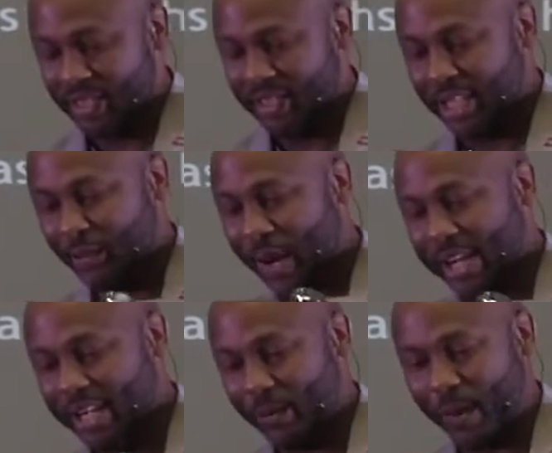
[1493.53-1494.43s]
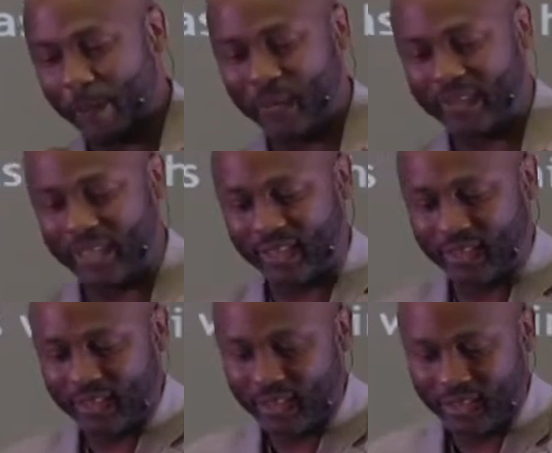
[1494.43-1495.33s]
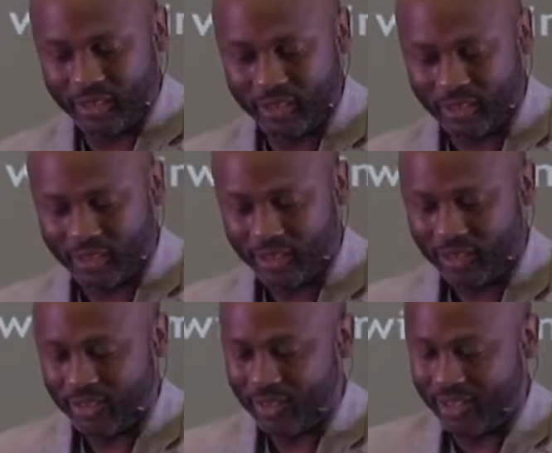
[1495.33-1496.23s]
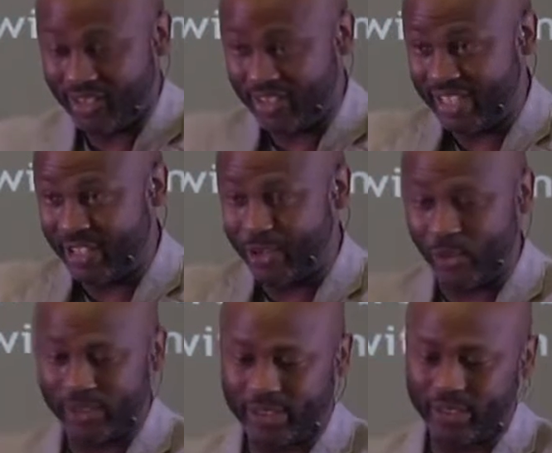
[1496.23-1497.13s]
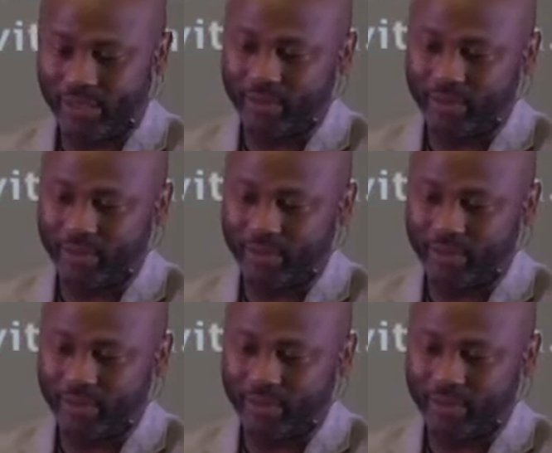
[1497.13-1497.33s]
This right here represents the anointing.